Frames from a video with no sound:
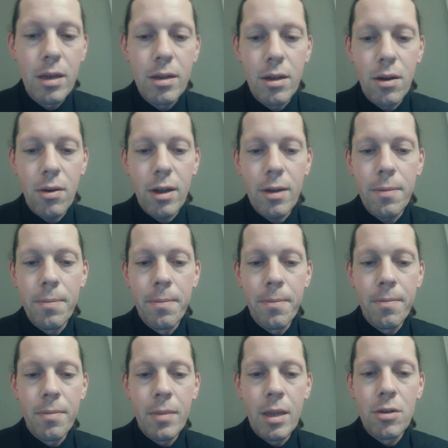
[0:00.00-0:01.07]
Okay,
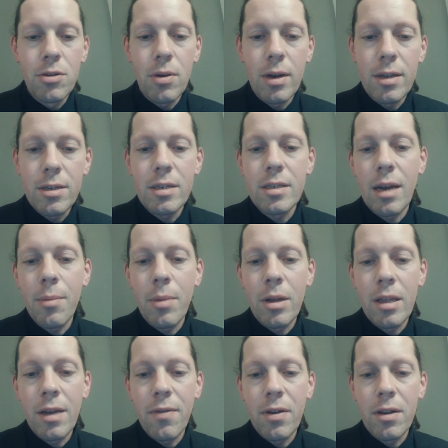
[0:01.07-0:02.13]
so let's examine
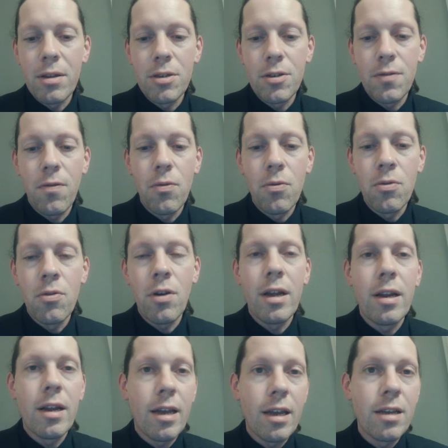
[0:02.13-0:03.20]
the evidence for
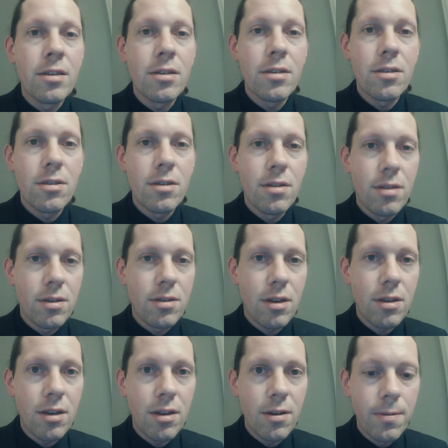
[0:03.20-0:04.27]
and against this
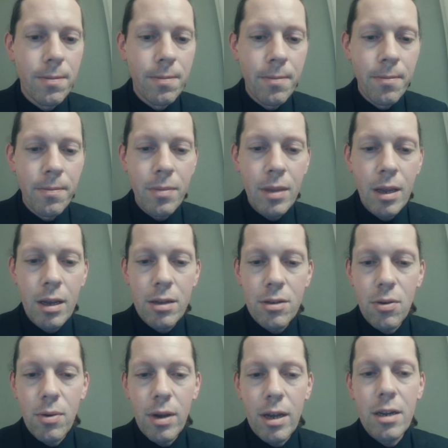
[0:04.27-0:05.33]
idea.
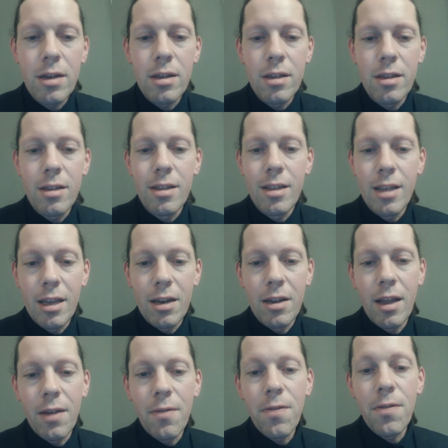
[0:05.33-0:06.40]
So in an
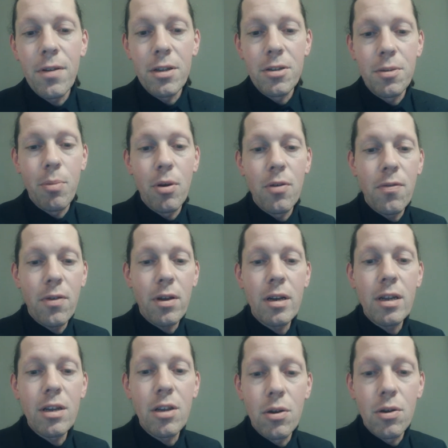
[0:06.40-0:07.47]
infinite,
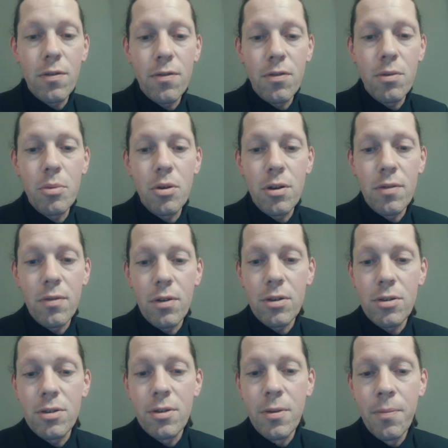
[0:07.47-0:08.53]
perfectly uniform
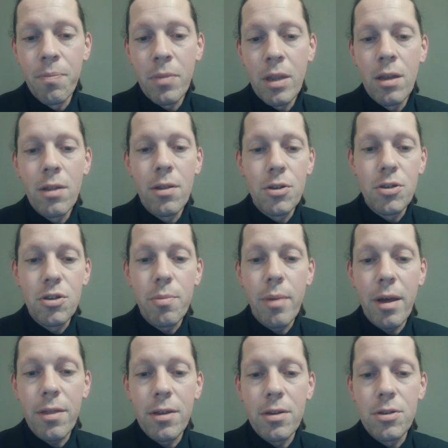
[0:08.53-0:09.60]
universe, the two
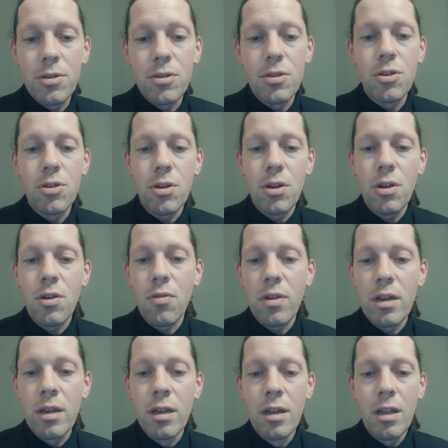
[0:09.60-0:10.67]
methods should
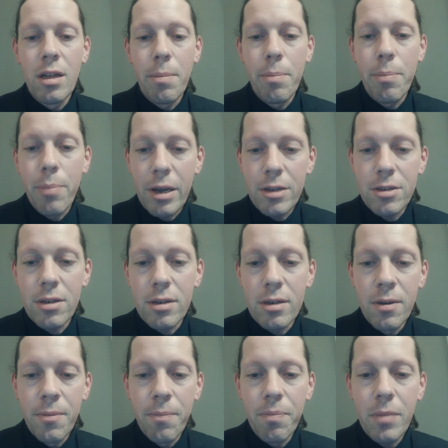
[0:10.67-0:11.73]
agree better
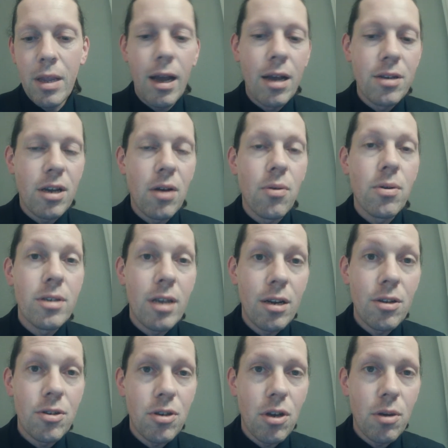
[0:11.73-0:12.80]
as our
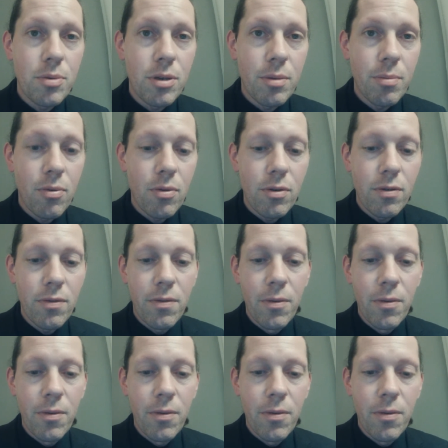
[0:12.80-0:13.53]
telescopes improve.